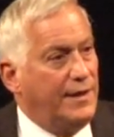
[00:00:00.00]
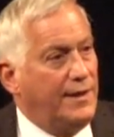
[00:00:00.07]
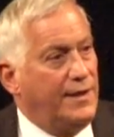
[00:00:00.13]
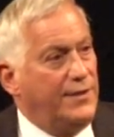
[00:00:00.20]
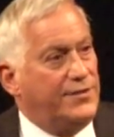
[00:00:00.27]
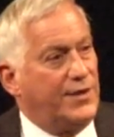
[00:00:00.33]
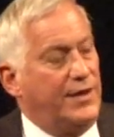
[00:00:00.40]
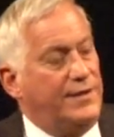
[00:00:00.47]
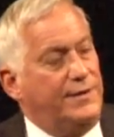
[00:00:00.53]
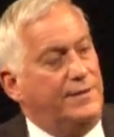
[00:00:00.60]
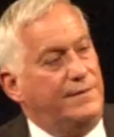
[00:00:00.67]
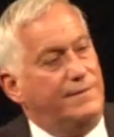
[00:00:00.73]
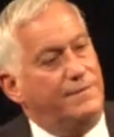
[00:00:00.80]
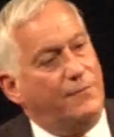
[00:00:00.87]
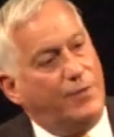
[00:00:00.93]
He said,
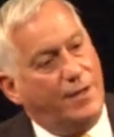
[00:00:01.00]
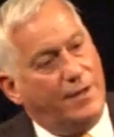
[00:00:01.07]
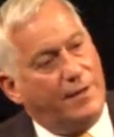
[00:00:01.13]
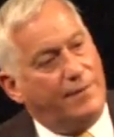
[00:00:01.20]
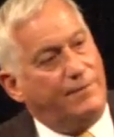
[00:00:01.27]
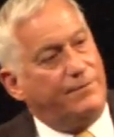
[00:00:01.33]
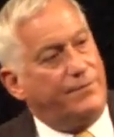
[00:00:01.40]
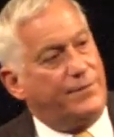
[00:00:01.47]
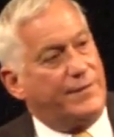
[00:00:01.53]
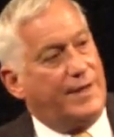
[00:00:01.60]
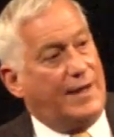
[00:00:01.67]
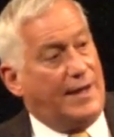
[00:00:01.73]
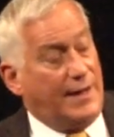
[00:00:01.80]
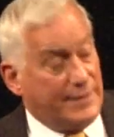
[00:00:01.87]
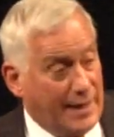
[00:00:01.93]
well,
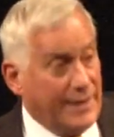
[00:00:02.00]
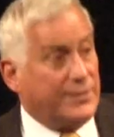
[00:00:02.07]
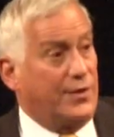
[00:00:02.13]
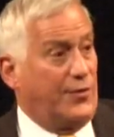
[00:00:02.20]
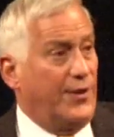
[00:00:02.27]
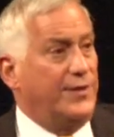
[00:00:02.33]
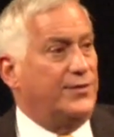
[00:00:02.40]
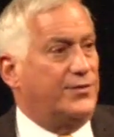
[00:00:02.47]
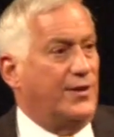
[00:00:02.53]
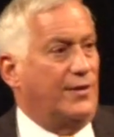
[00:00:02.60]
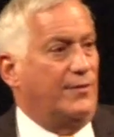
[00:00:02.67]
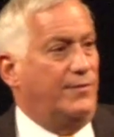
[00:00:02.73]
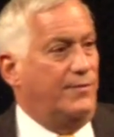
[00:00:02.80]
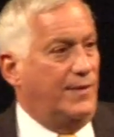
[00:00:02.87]
I like to think so.